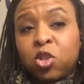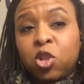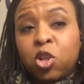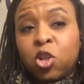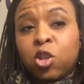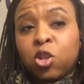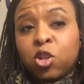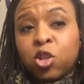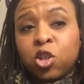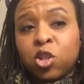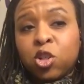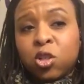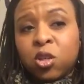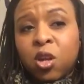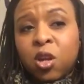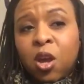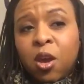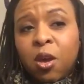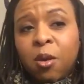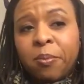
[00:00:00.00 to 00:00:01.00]
church
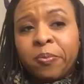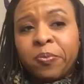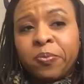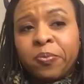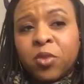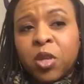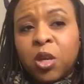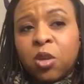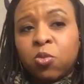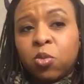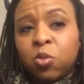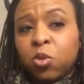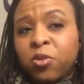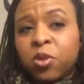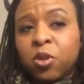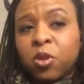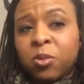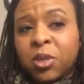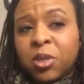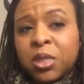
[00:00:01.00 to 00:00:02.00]
in
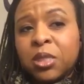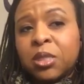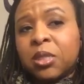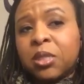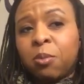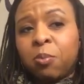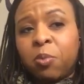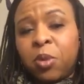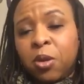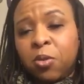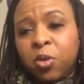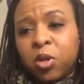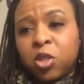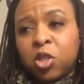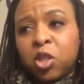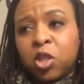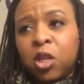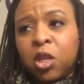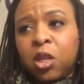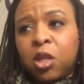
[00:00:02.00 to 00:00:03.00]
Rouville, Mississippi, where
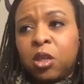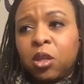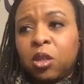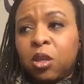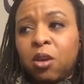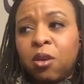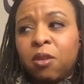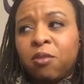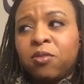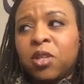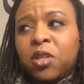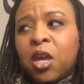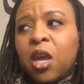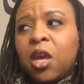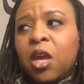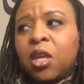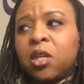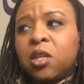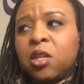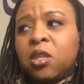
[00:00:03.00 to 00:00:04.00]
she lived.
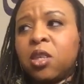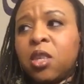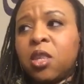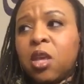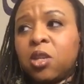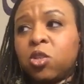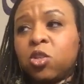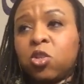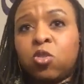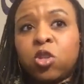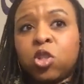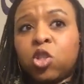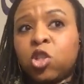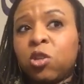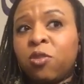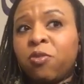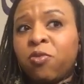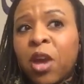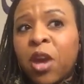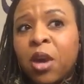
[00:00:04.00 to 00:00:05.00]
And as soon as
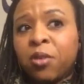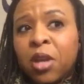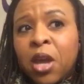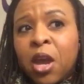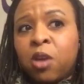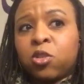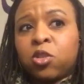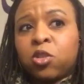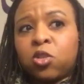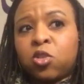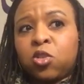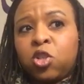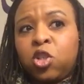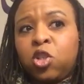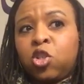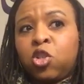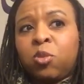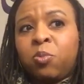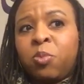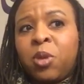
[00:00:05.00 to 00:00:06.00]
she found out she
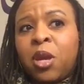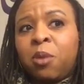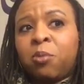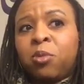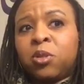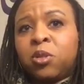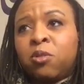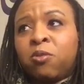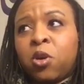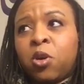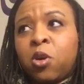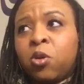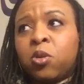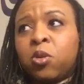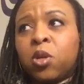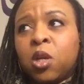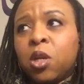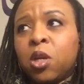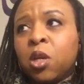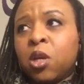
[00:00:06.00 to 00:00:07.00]
should be able to vote,
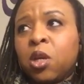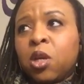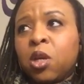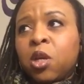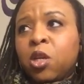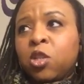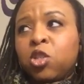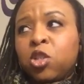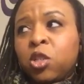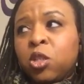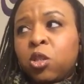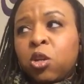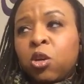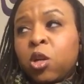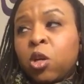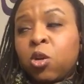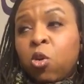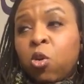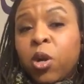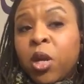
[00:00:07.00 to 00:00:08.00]
she
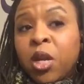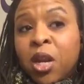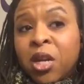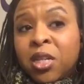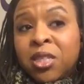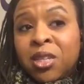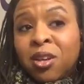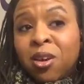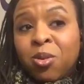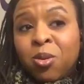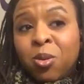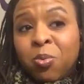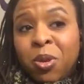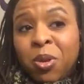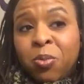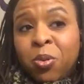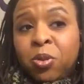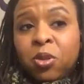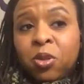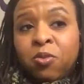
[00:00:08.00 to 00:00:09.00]
started organizing other
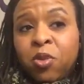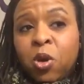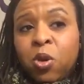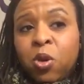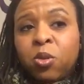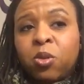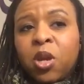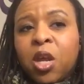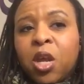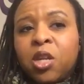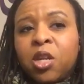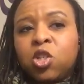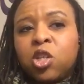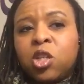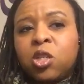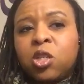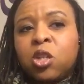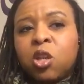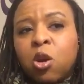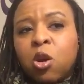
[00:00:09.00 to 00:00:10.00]
people to vote. And
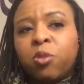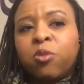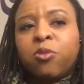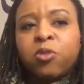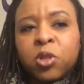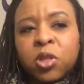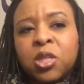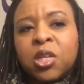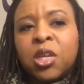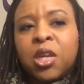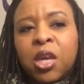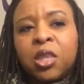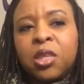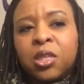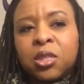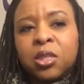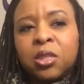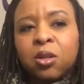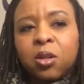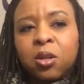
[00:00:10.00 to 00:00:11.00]
she's known for singing
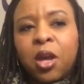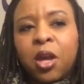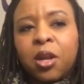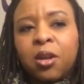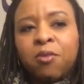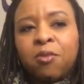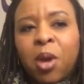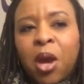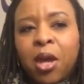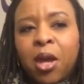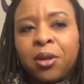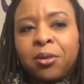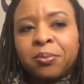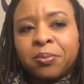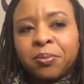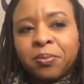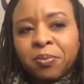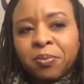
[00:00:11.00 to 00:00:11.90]
This Little Light of Mine.